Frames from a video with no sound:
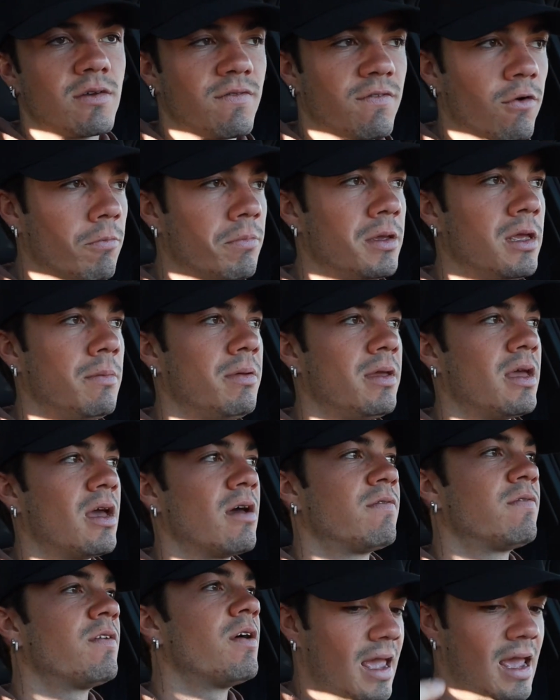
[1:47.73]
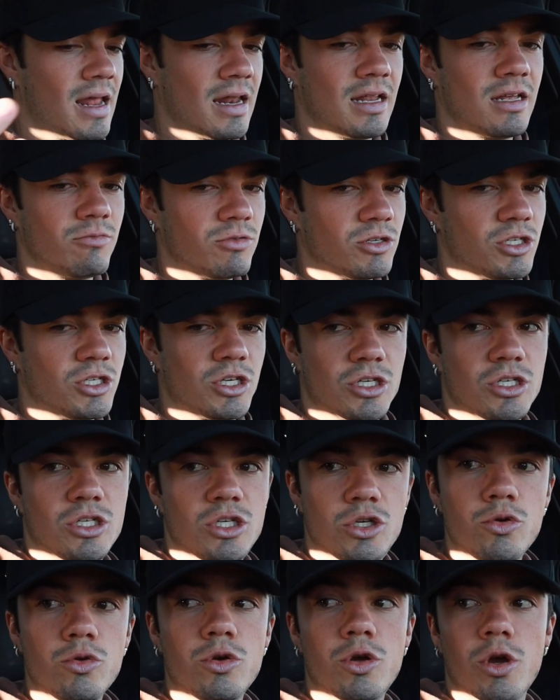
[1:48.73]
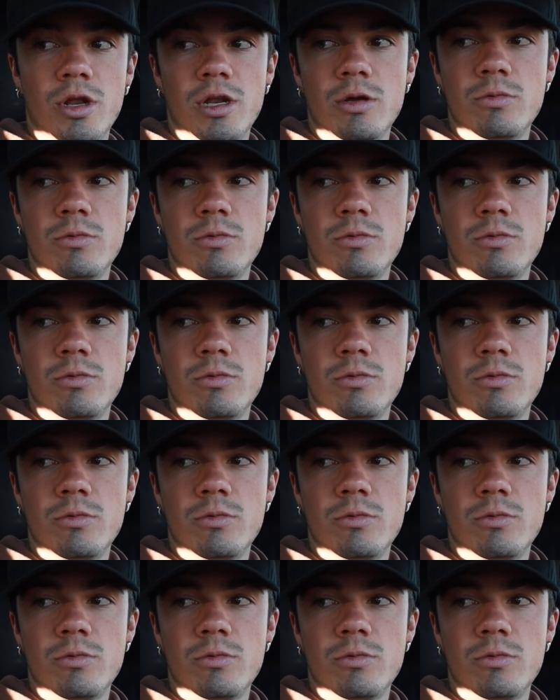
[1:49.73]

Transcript: a full PPF, and it was just too good.